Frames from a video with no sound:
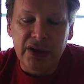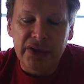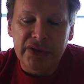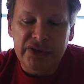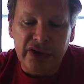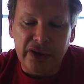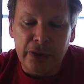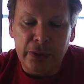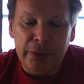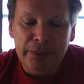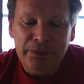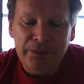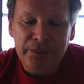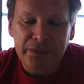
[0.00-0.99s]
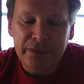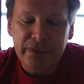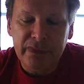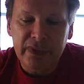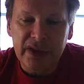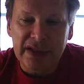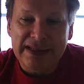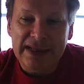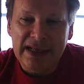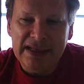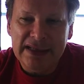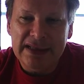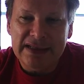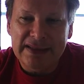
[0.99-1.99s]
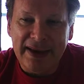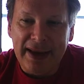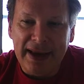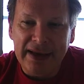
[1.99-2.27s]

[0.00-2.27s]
So, at the end of the day,